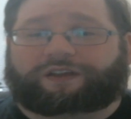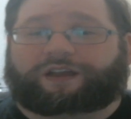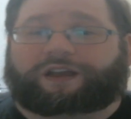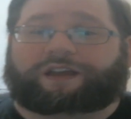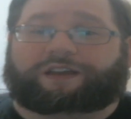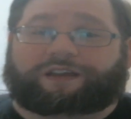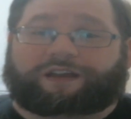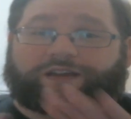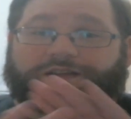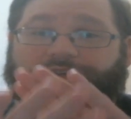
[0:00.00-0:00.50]

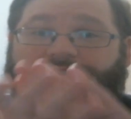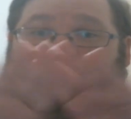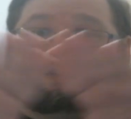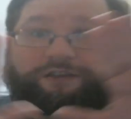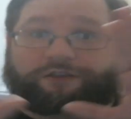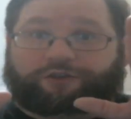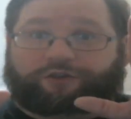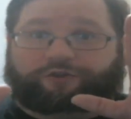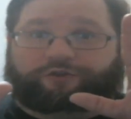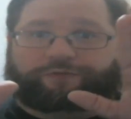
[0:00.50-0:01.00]
and yes, this
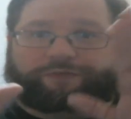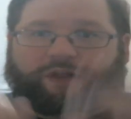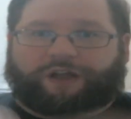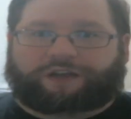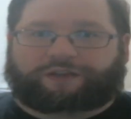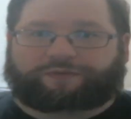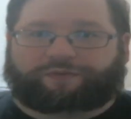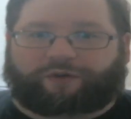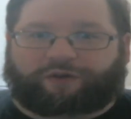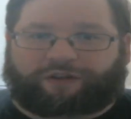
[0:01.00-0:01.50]
is huge
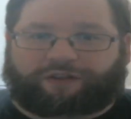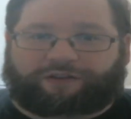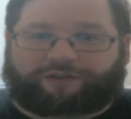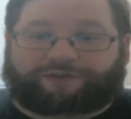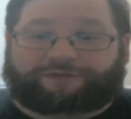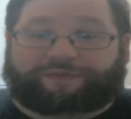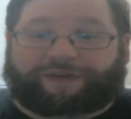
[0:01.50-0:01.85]
plot spoilers,